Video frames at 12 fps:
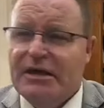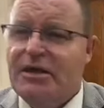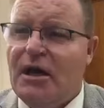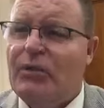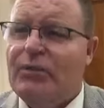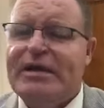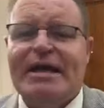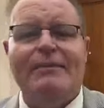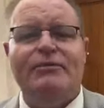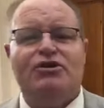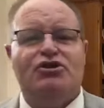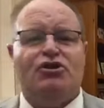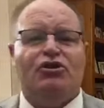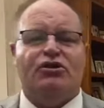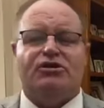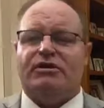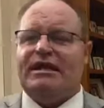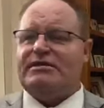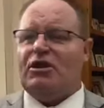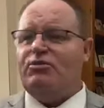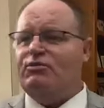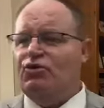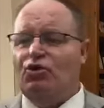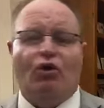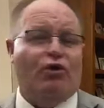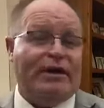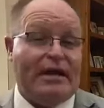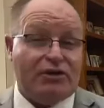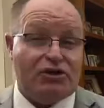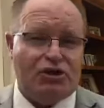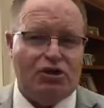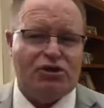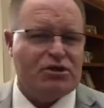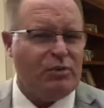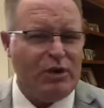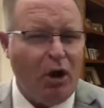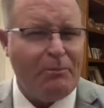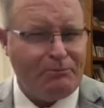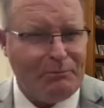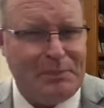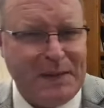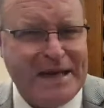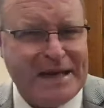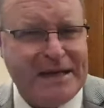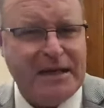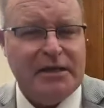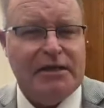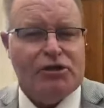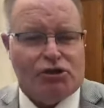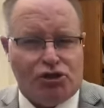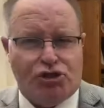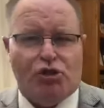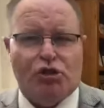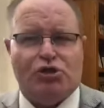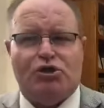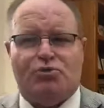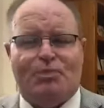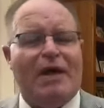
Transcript: You know, when we come to church and there's open door and other churches, we're not big churches,